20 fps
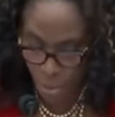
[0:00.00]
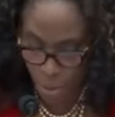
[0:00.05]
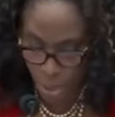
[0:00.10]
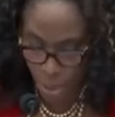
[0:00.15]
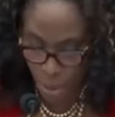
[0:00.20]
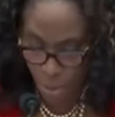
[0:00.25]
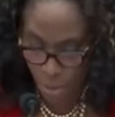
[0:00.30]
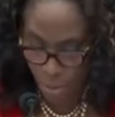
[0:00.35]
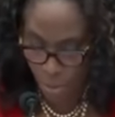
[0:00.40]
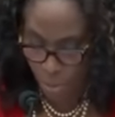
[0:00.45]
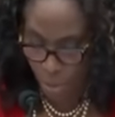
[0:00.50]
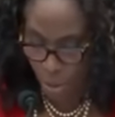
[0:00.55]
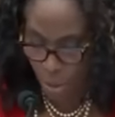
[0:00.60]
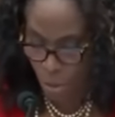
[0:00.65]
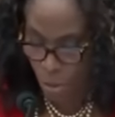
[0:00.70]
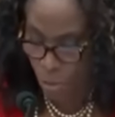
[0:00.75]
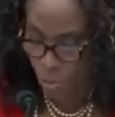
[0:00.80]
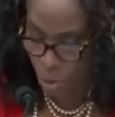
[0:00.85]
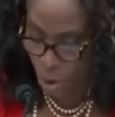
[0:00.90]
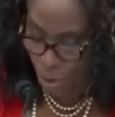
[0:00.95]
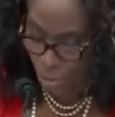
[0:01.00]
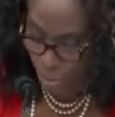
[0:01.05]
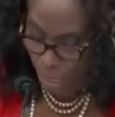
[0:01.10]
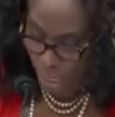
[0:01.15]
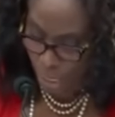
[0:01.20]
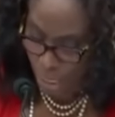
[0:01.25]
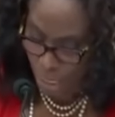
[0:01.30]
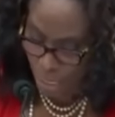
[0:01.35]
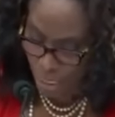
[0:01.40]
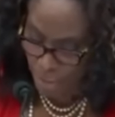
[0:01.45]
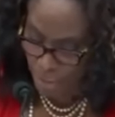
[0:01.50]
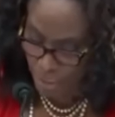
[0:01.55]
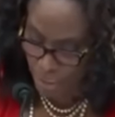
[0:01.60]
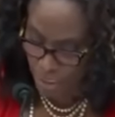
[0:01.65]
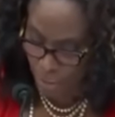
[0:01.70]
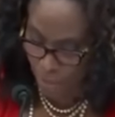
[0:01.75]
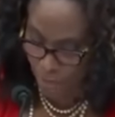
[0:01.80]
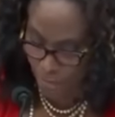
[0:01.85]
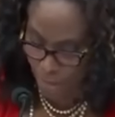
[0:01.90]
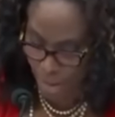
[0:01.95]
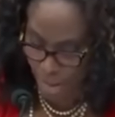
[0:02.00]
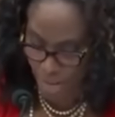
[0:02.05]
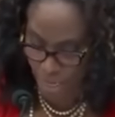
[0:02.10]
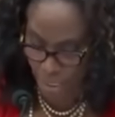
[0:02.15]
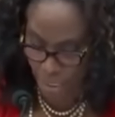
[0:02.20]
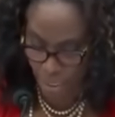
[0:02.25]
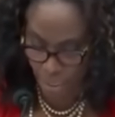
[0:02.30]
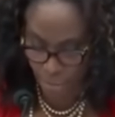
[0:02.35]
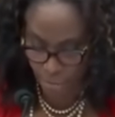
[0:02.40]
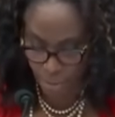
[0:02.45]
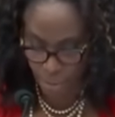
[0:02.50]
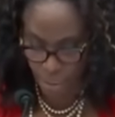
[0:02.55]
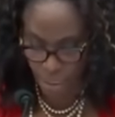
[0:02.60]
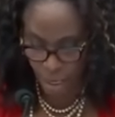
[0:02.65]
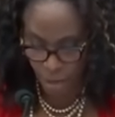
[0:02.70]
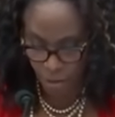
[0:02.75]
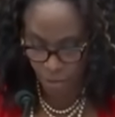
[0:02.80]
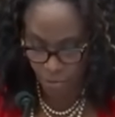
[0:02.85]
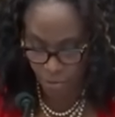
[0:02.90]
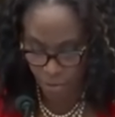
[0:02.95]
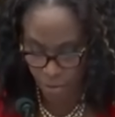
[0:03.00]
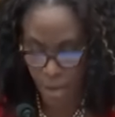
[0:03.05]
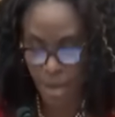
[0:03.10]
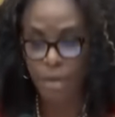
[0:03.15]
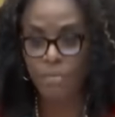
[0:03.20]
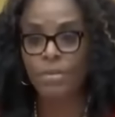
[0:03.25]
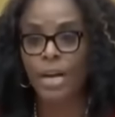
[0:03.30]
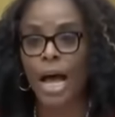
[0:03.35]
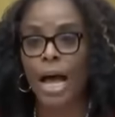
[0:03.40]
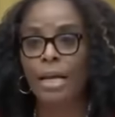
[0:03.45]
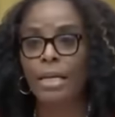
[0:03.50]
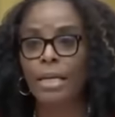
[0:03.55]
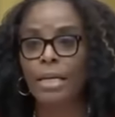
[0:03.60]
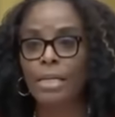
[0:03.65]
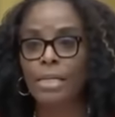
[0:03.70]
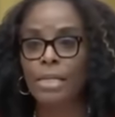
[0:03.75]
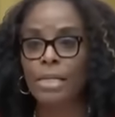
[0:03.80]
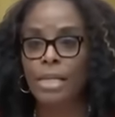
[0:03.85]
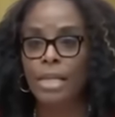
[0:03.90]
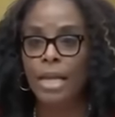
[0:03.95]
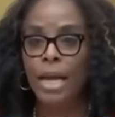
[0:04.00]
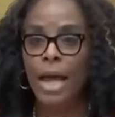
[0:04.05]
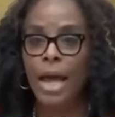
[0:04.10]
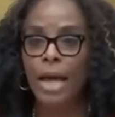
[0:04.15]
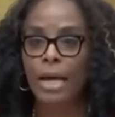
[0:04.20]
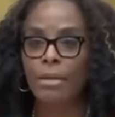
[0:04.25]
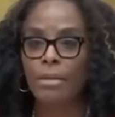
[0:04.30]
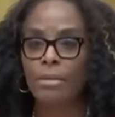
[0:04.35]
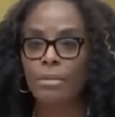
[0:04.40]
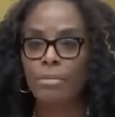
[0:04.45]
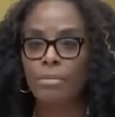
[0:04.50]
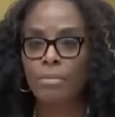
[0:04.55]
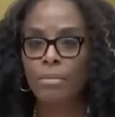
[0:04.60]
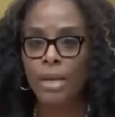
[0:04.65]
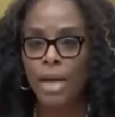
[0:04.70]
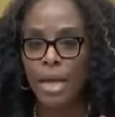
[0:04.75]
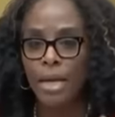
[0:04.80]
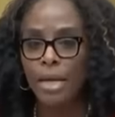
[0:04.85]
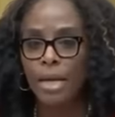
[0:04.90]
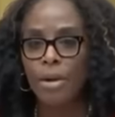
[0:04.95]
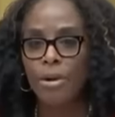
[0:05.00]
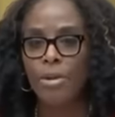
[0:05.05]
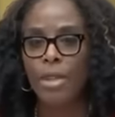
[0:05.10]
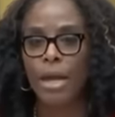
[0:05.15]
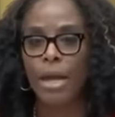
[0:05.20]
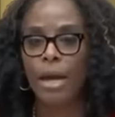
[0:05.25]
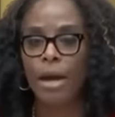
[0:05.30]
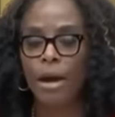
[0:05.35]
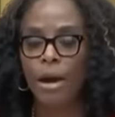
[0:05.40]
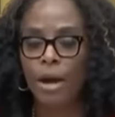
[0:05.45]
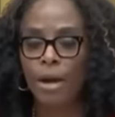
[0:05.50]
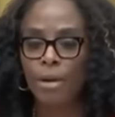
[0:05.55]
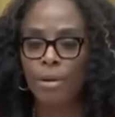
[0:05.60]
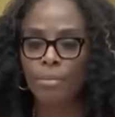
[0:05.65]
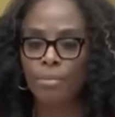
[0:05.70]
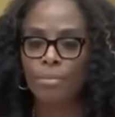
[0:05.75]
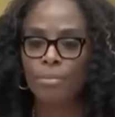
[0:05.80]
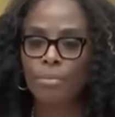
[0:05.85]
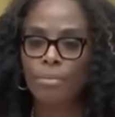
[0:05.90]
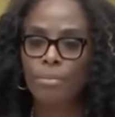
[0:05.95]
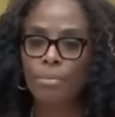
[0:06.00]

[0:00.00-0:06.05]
Maria Bartiromo and Steve Bannon himself have gotten into the act. And here they are.